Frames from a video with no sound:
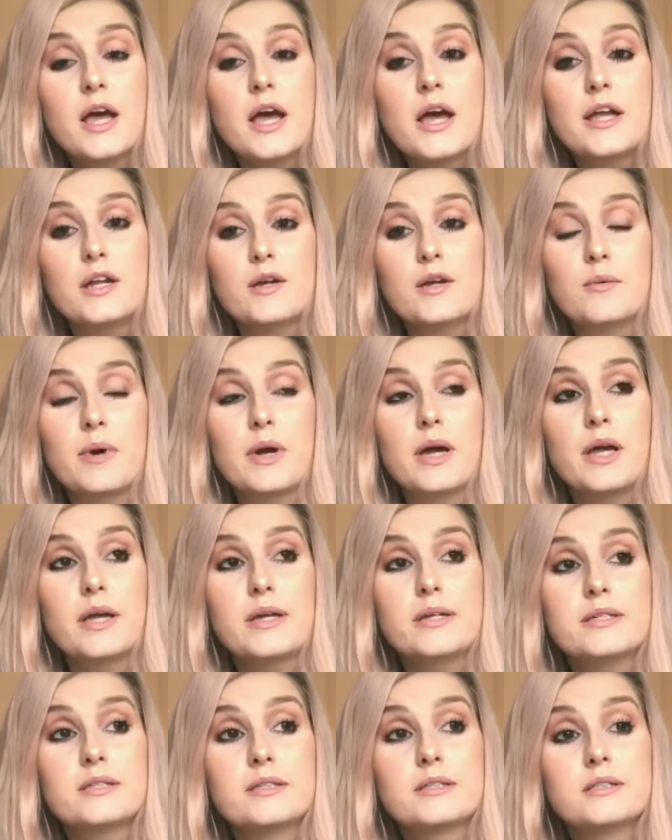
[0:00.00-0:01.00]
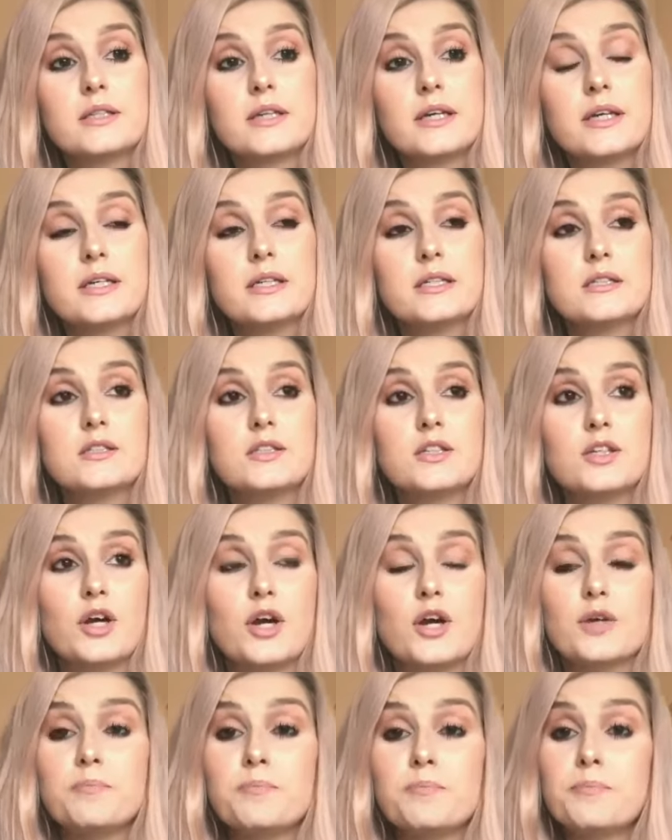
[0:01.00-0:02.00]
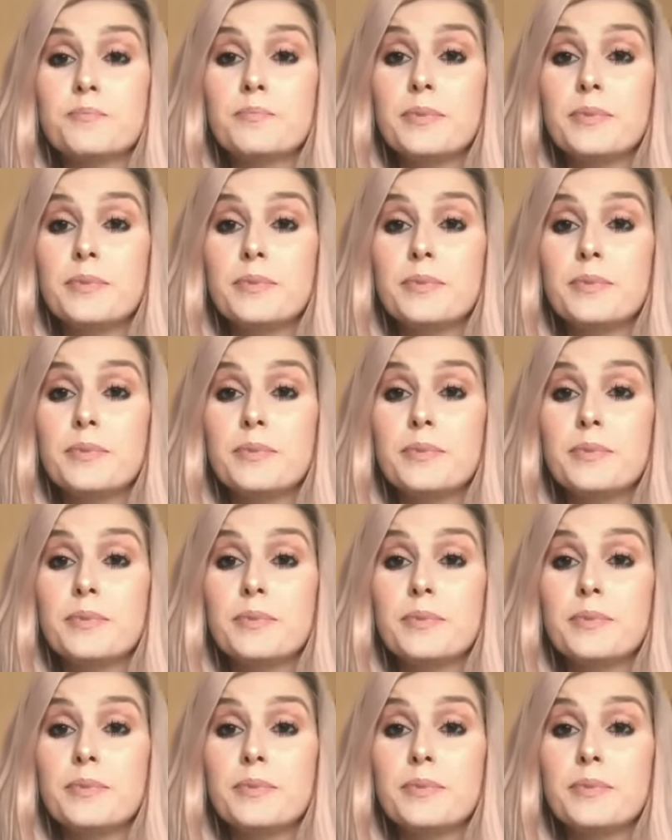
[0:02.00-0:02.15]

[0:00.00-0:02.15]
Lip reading: anyways, is, you know,